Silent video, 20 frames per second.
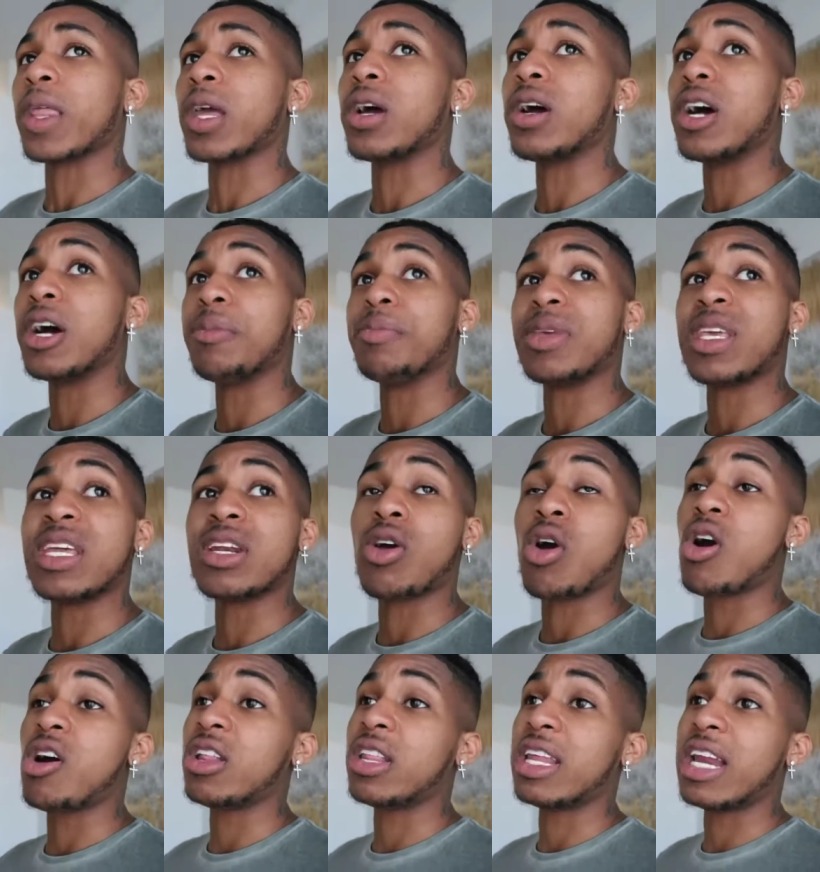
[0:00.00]
um, getting
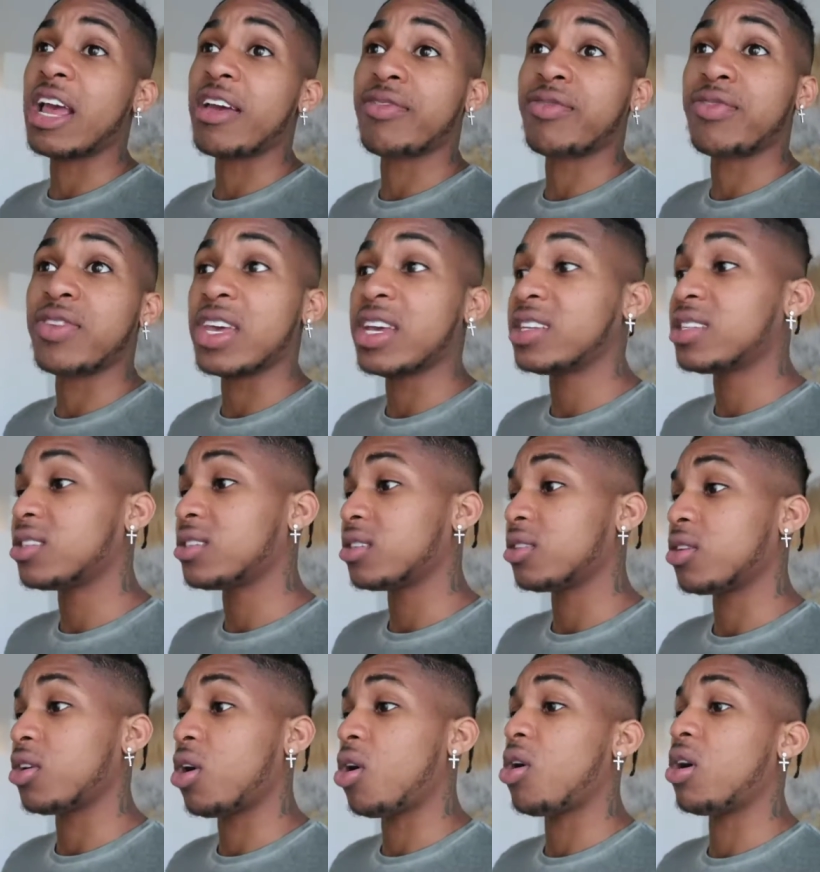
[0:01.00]
all of that fixed,
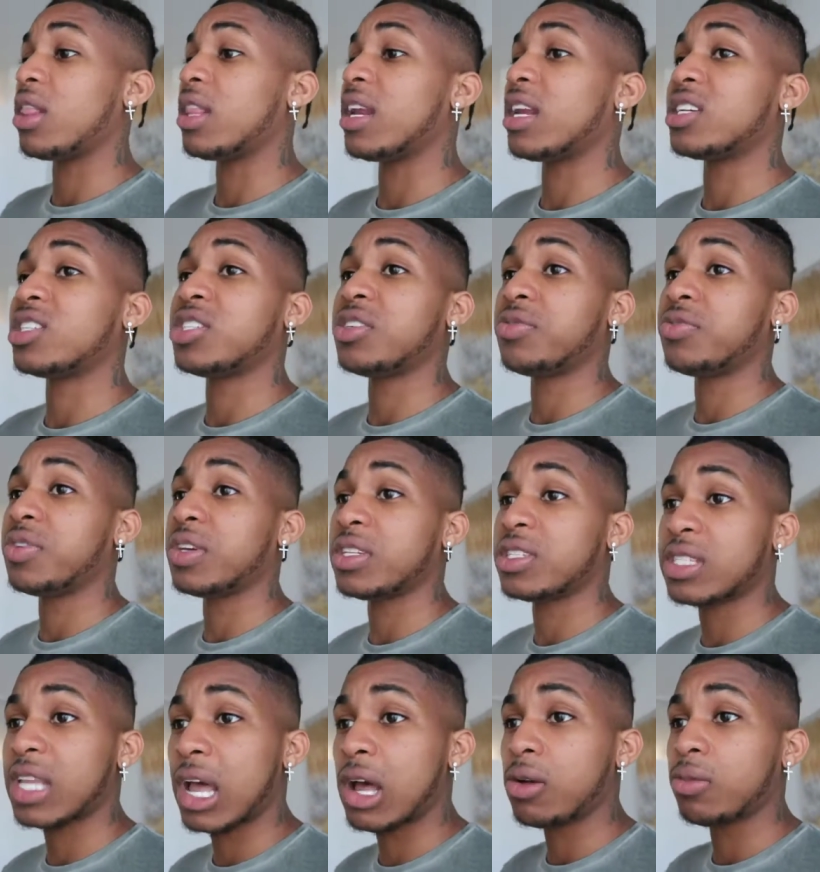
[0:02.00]
all of that shit
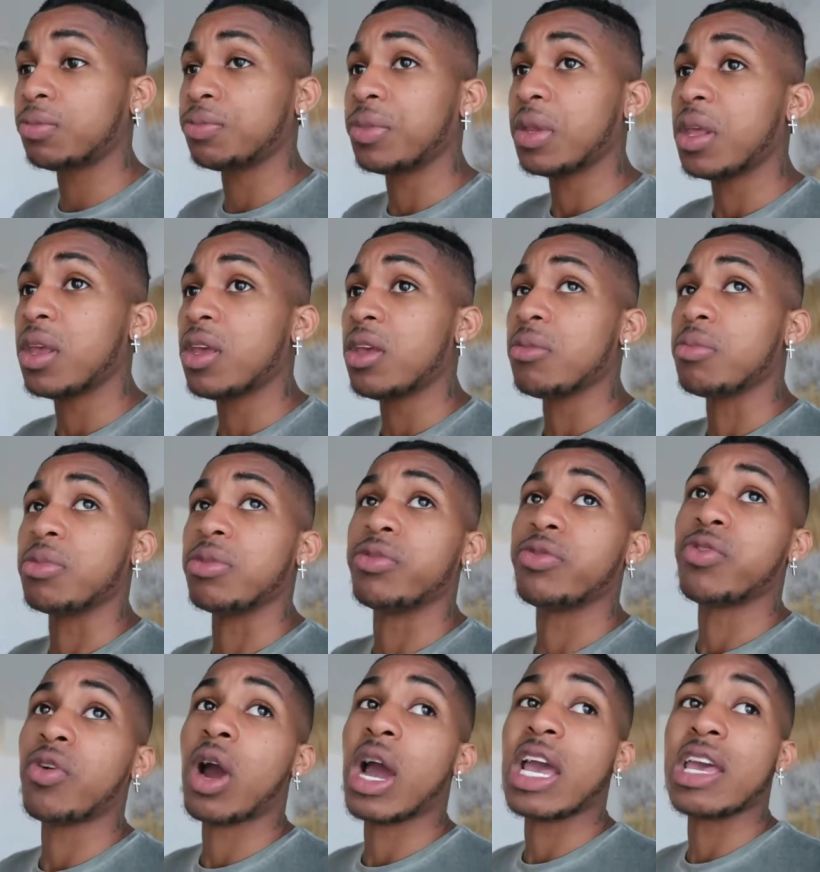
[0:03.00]
fixed out
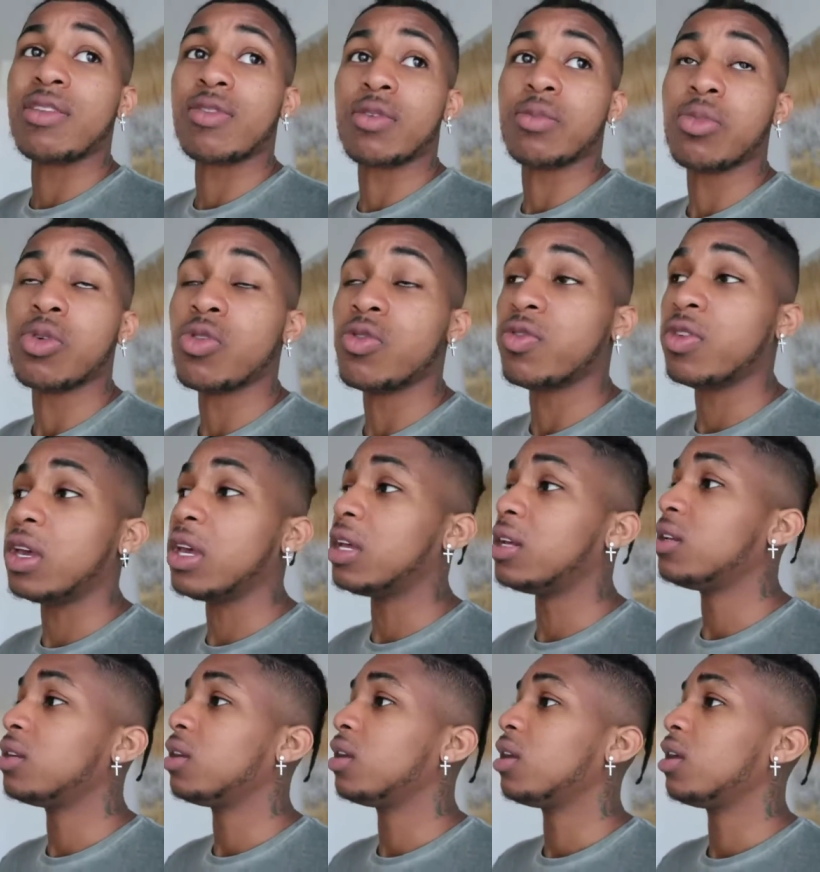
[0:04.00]
before I even move
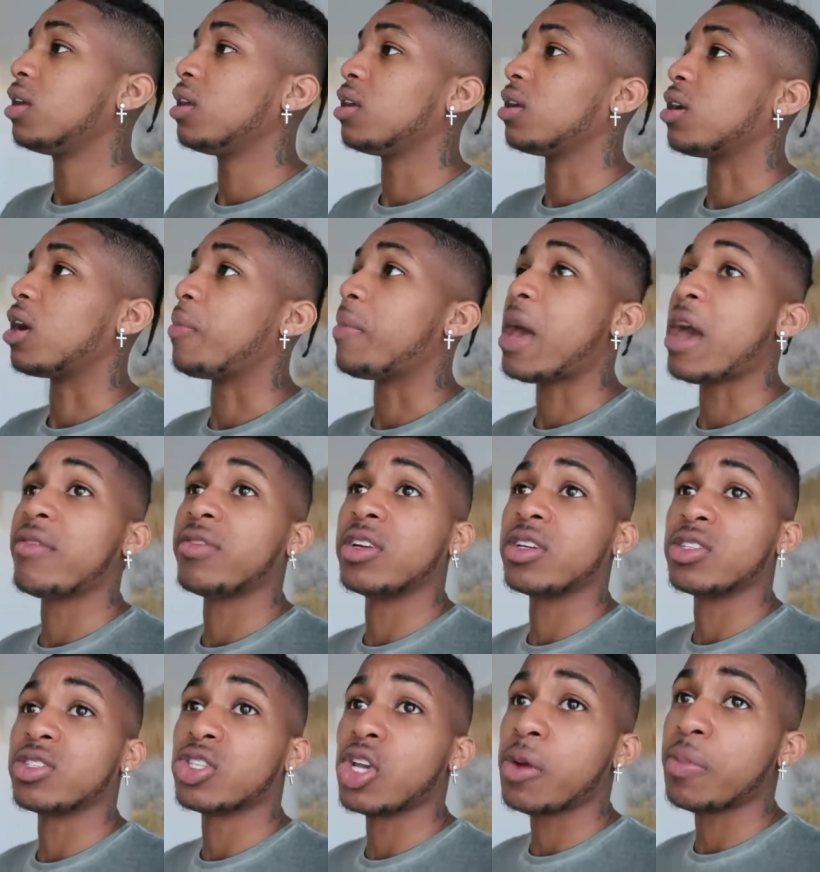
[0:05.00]
in. I'm having
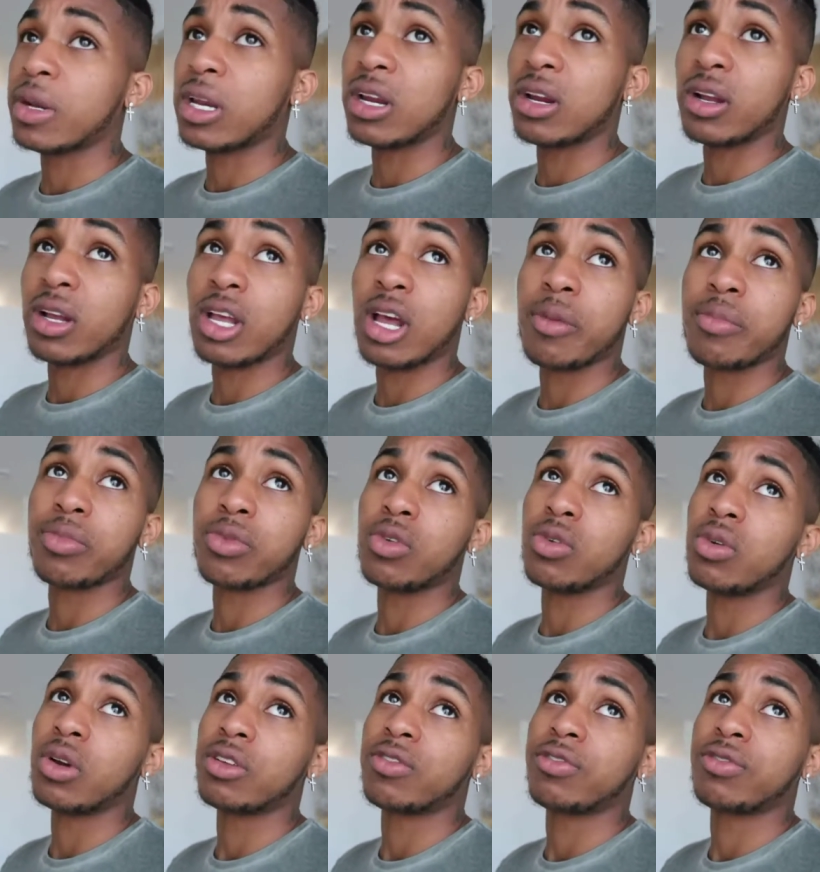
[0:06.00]
exterminator come
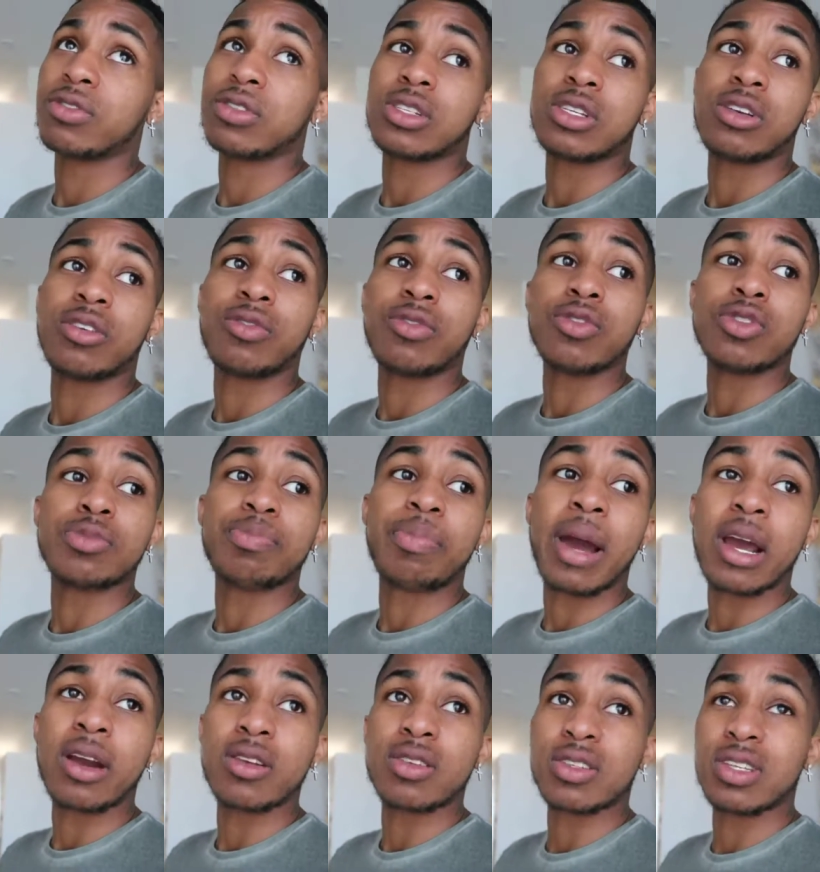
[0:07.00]
through. I've seen a few
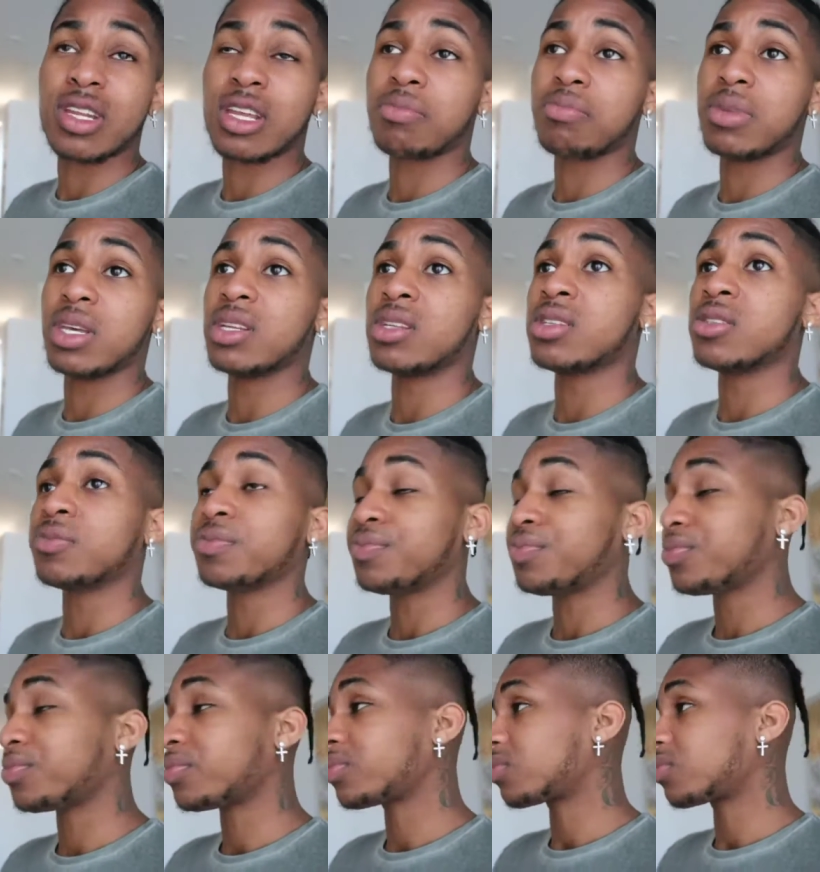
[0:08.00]
spiders in that bitch.
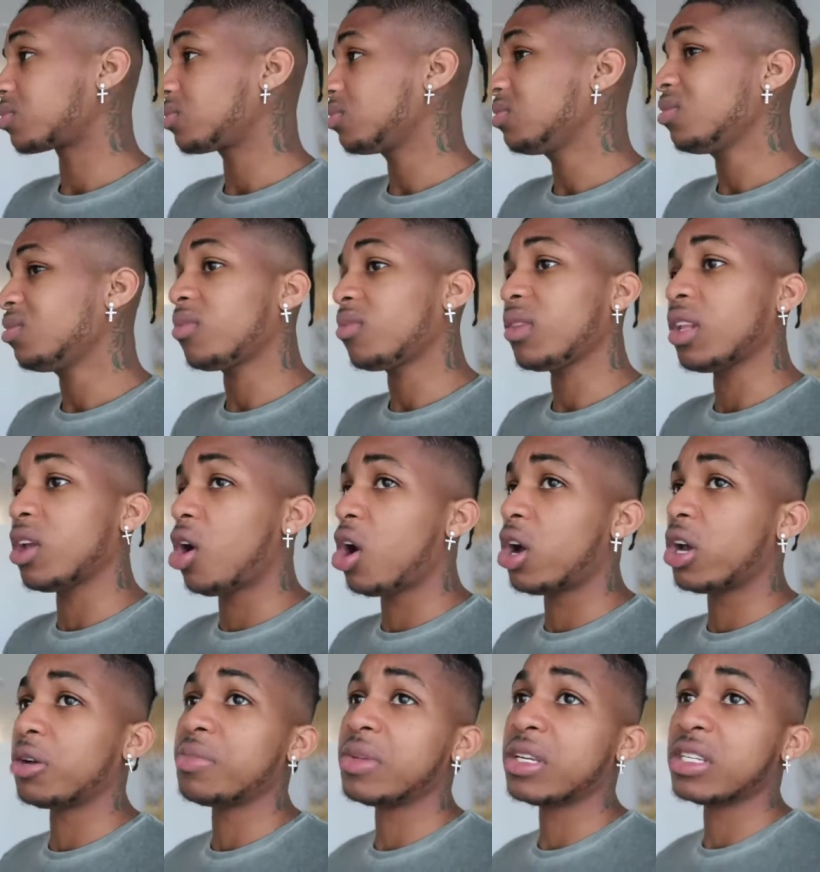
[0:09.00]

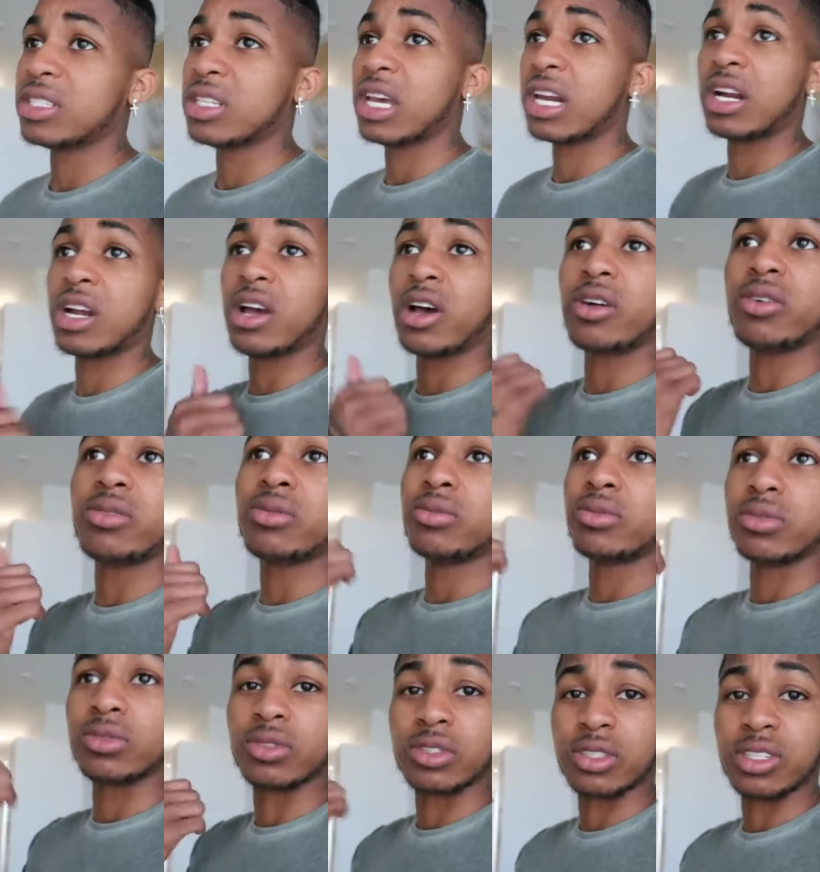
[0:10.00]
All them niggas gotta go.
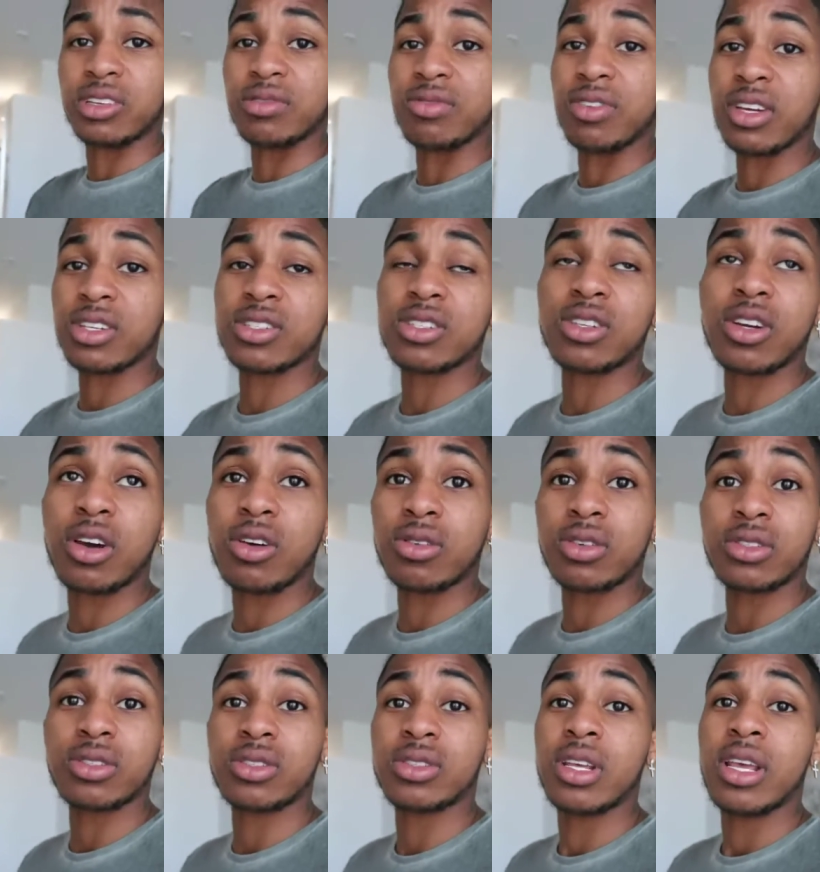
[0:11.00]
Eviction
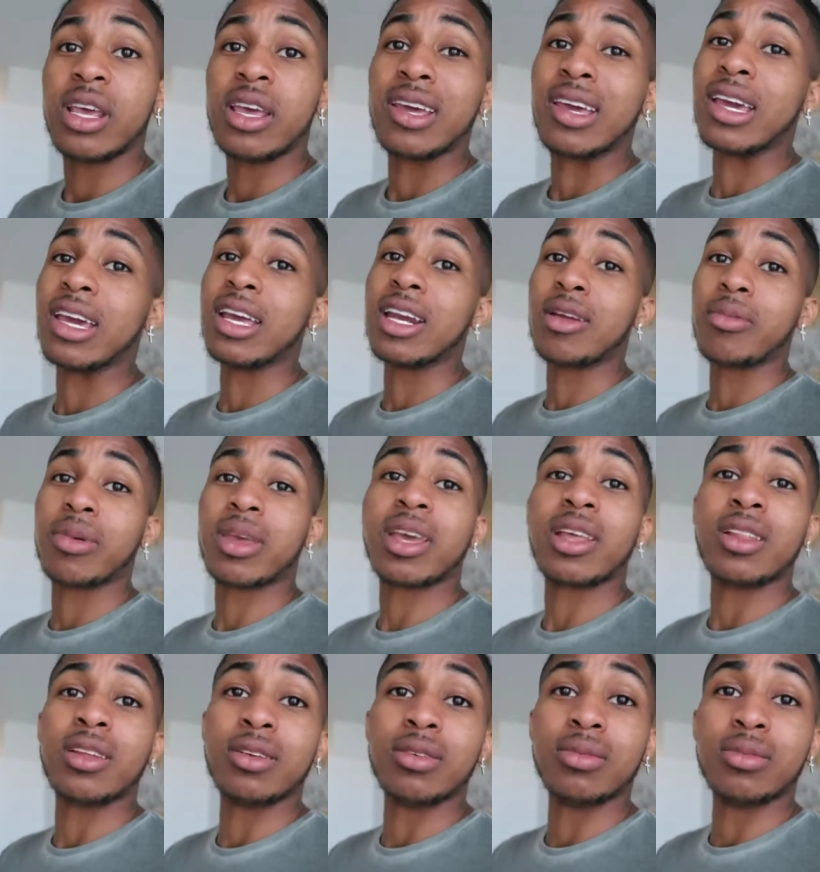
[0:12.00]
notice, and I'm
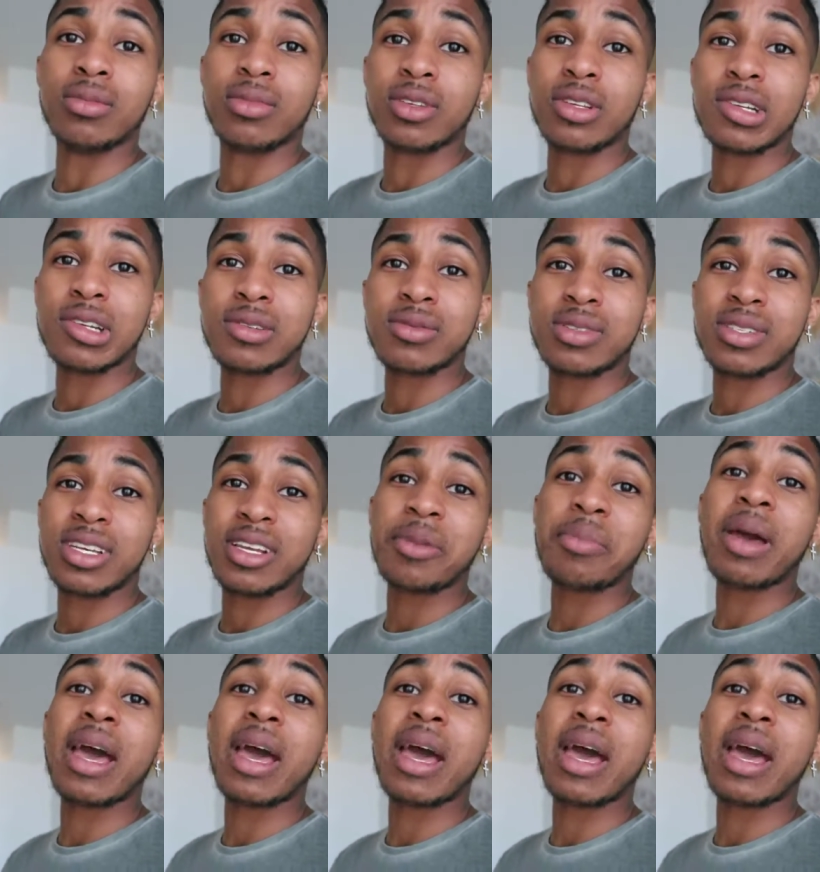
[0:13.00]
killing them. You know what I'm saying?